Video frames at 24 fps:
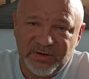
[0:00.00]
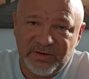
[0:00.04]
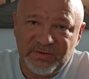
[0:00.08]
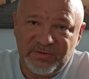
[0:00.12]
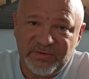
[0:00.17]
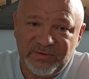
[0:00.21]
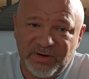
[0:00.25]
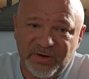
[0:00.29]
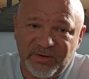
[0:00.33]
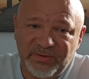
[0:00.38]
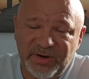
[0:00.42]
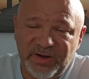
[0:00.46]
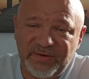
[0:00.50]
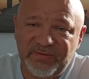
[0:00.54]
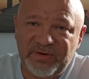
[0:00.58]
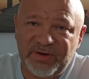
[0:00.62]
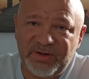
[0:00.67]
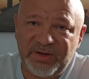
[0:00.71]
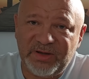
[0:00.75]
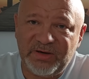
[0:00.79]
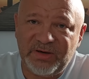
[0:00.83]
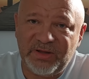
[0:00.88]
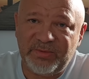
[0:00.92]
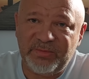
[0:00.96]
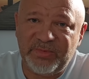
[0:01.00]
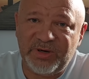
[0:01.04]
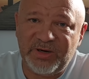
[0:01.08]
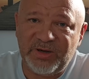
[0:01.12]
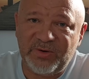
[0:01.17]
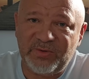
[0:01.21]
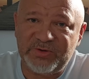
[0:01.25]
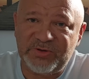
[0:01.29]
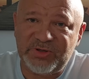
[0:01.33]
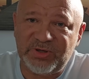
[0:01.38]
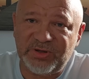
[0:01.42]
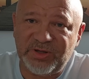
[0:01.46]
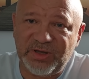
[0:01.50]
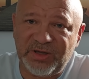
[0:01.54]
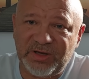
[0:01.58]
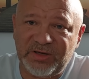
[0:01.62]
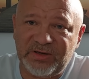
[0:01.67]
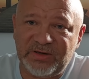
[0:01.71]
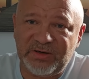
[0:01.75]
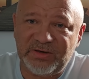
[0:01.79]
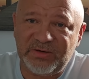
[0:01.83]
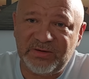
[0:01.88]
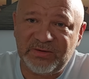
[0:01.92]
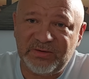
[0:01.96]
So definitely let me know what you
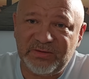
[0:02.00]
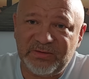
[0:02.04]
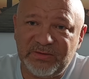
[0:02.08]
think